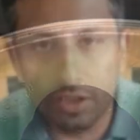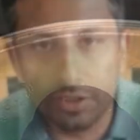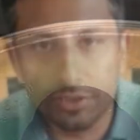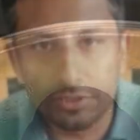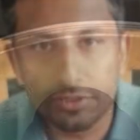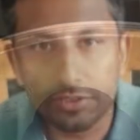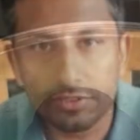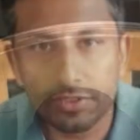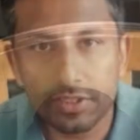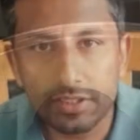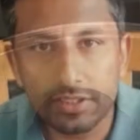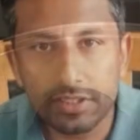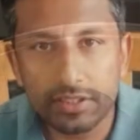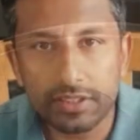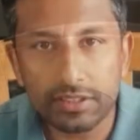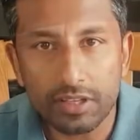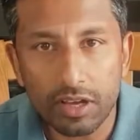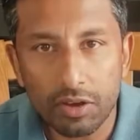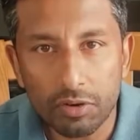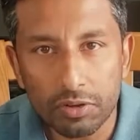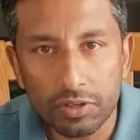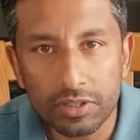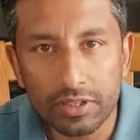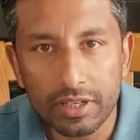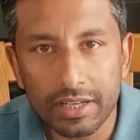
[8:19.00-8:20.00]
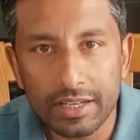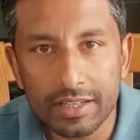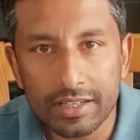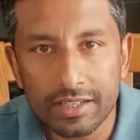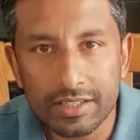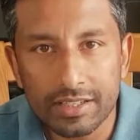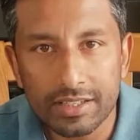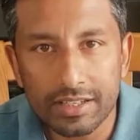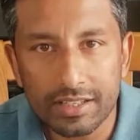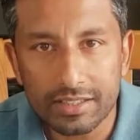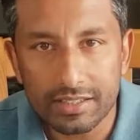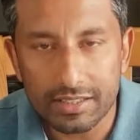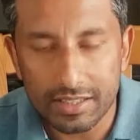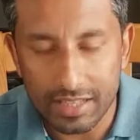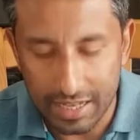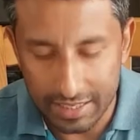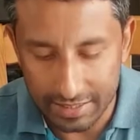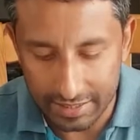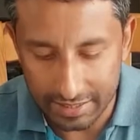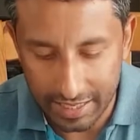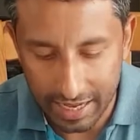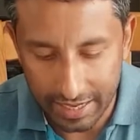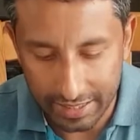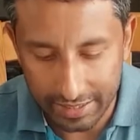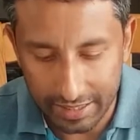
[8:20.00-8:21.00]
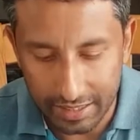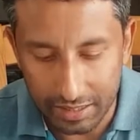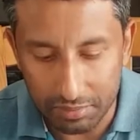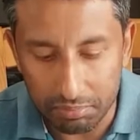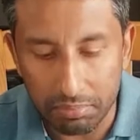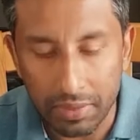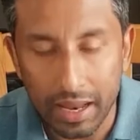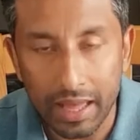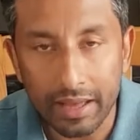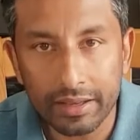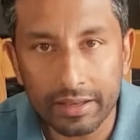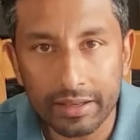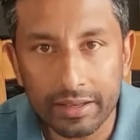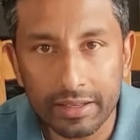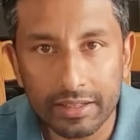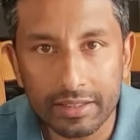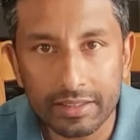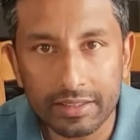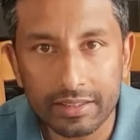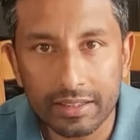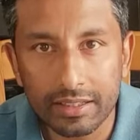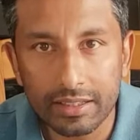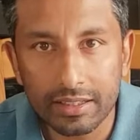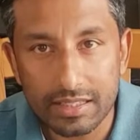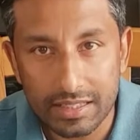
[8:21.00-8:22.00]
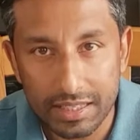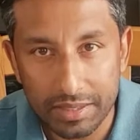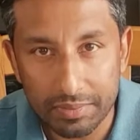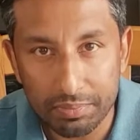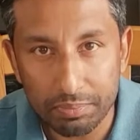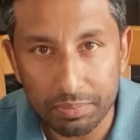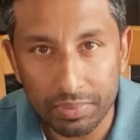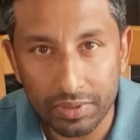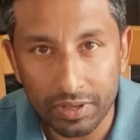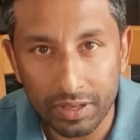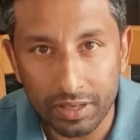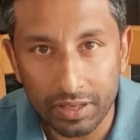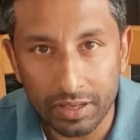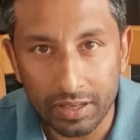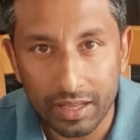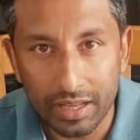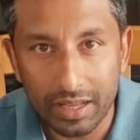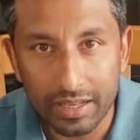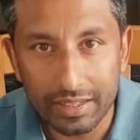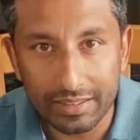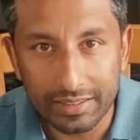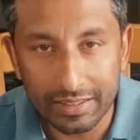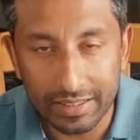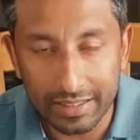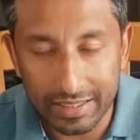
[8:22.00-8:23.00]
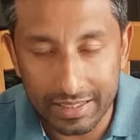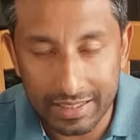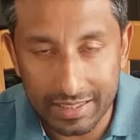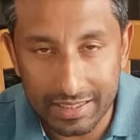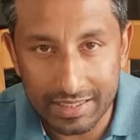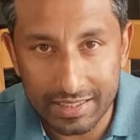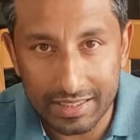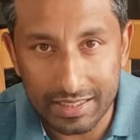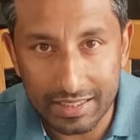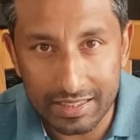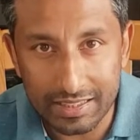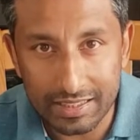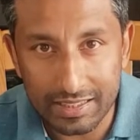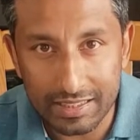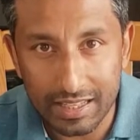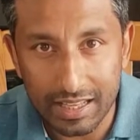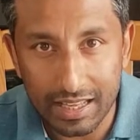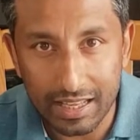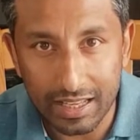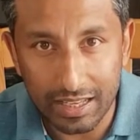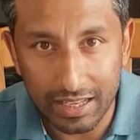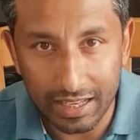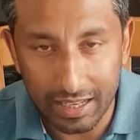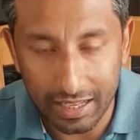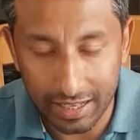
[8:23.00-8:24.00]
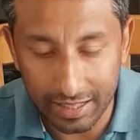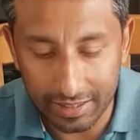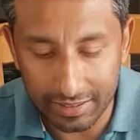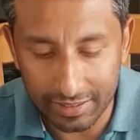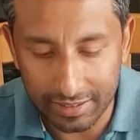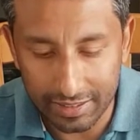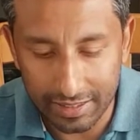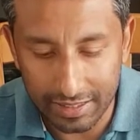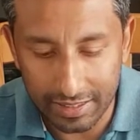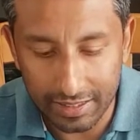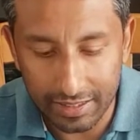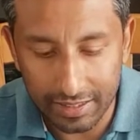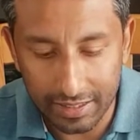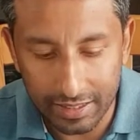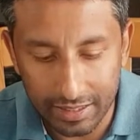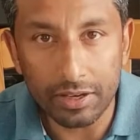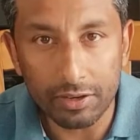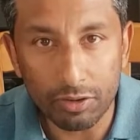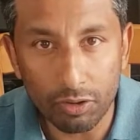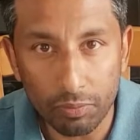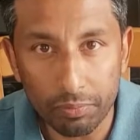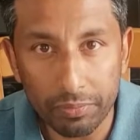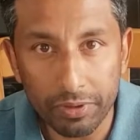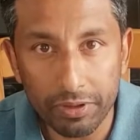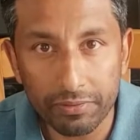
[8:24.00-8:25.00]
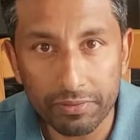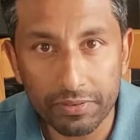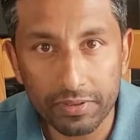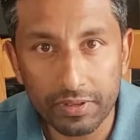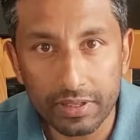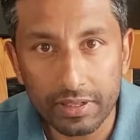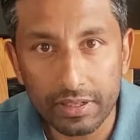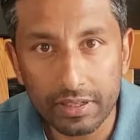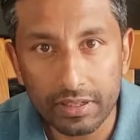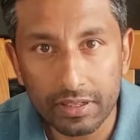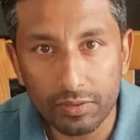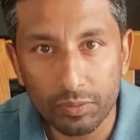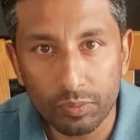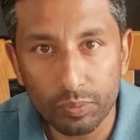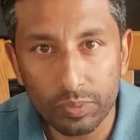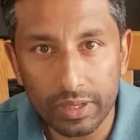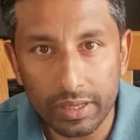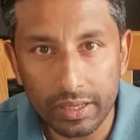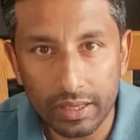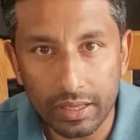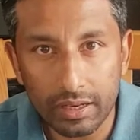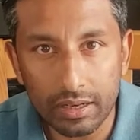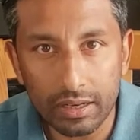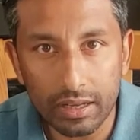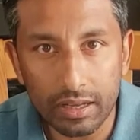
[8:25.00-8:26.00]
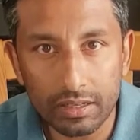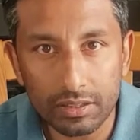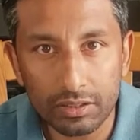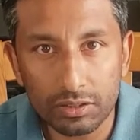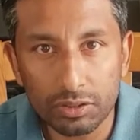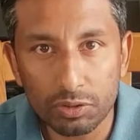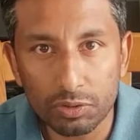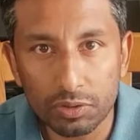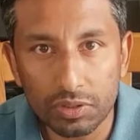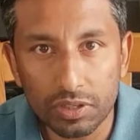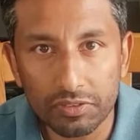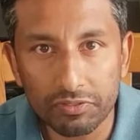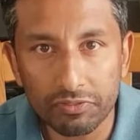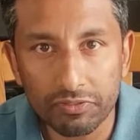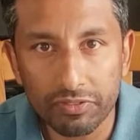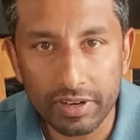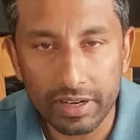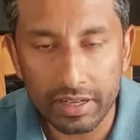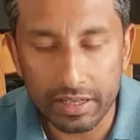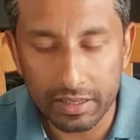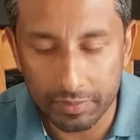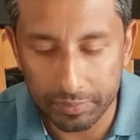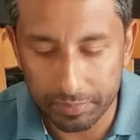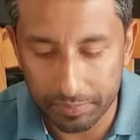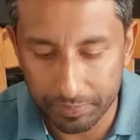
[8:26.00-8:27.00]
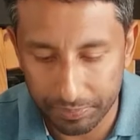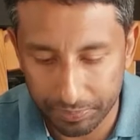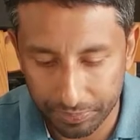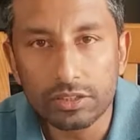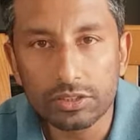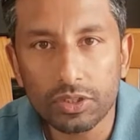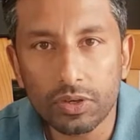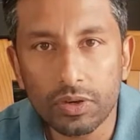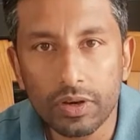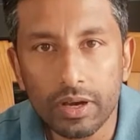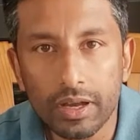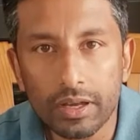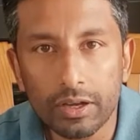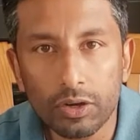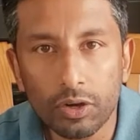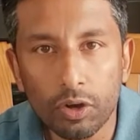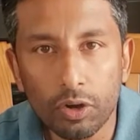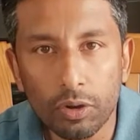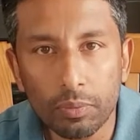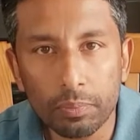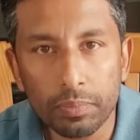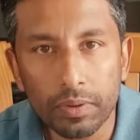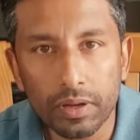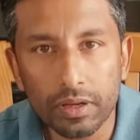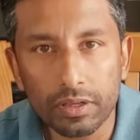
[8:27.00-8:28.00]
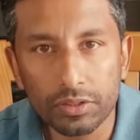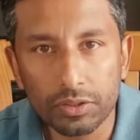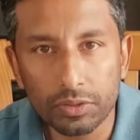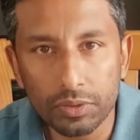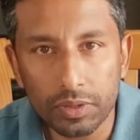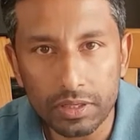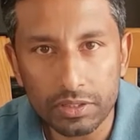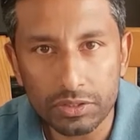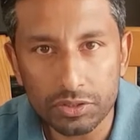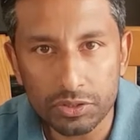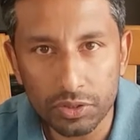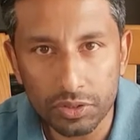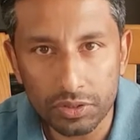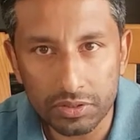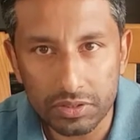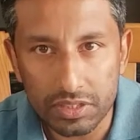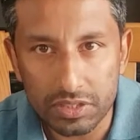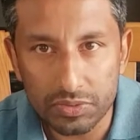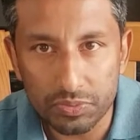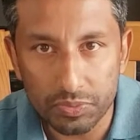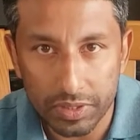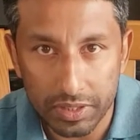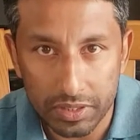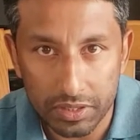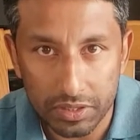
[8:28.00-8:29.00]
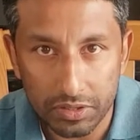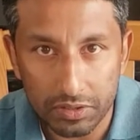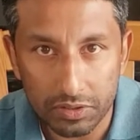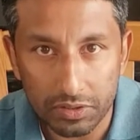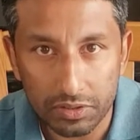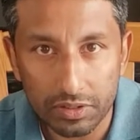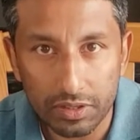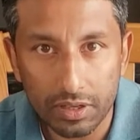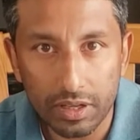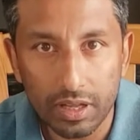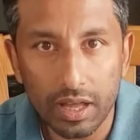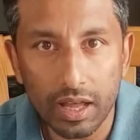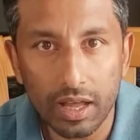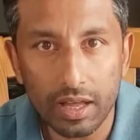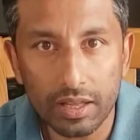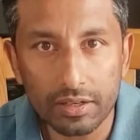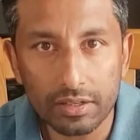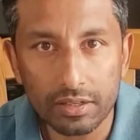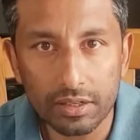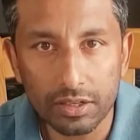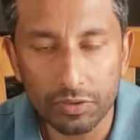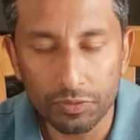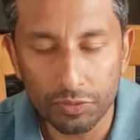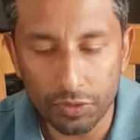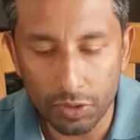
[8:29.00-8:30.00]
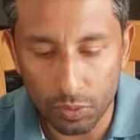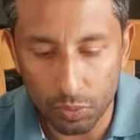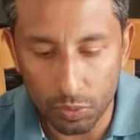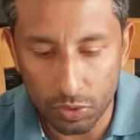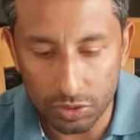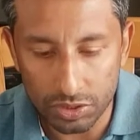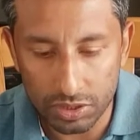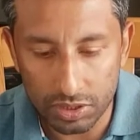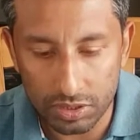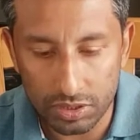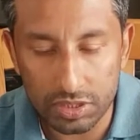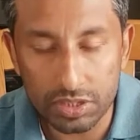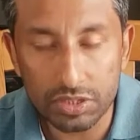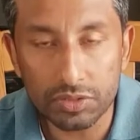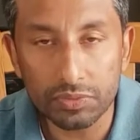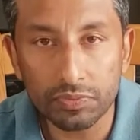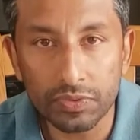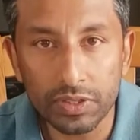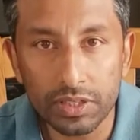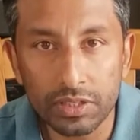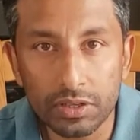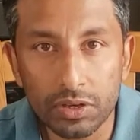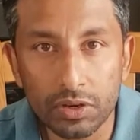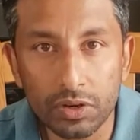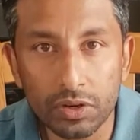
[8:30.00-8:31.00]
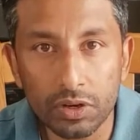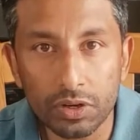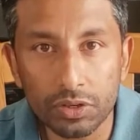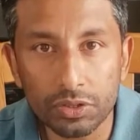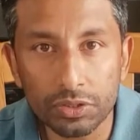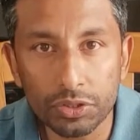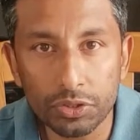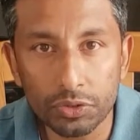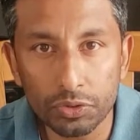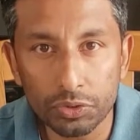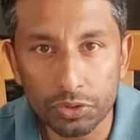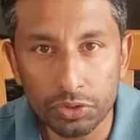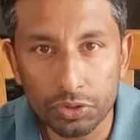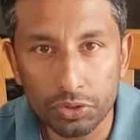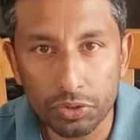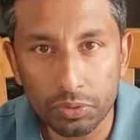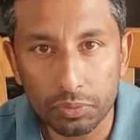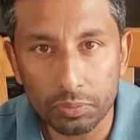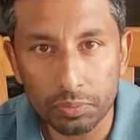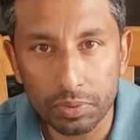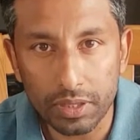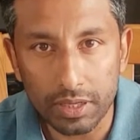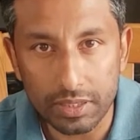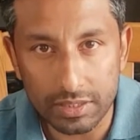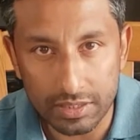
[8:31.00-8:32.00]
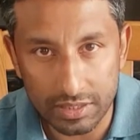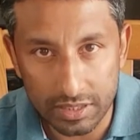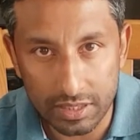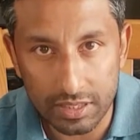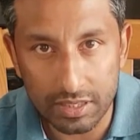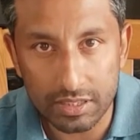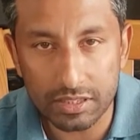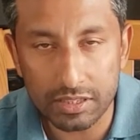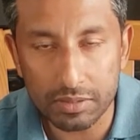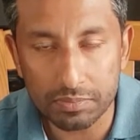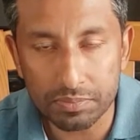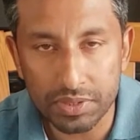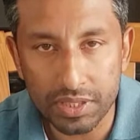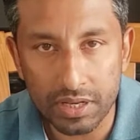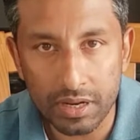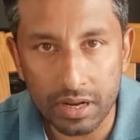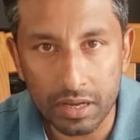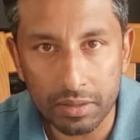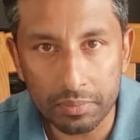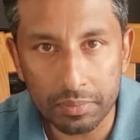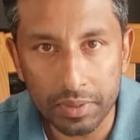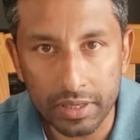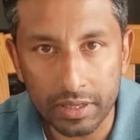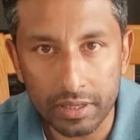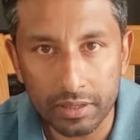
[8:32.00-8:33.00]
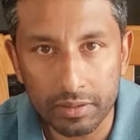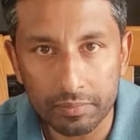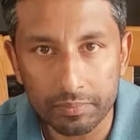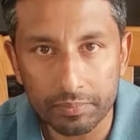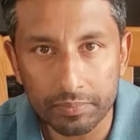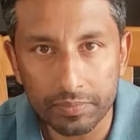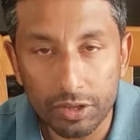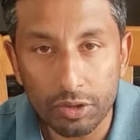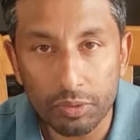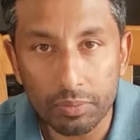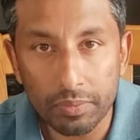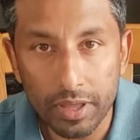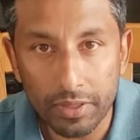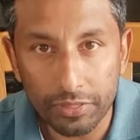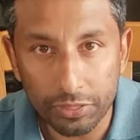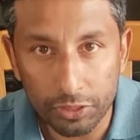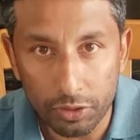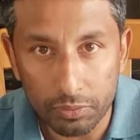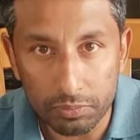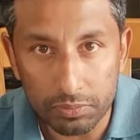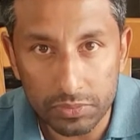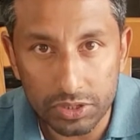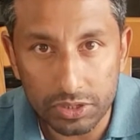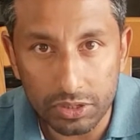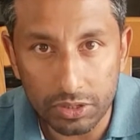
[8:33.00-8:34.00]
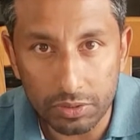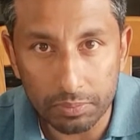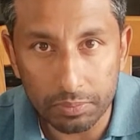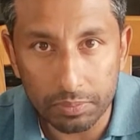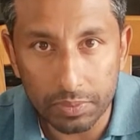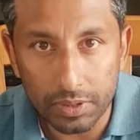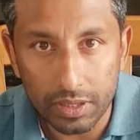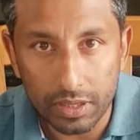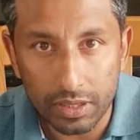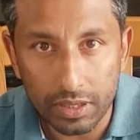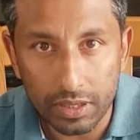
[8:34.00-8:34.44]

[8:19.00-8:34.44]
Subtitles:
So this is our delicious jack in blanket. Simple, delicious, healthy, and obviously vegan and gluten free. So I hope you enjoyed this video, and if you're watching this video on YouTube, consider subscribing, give me a thumbs up,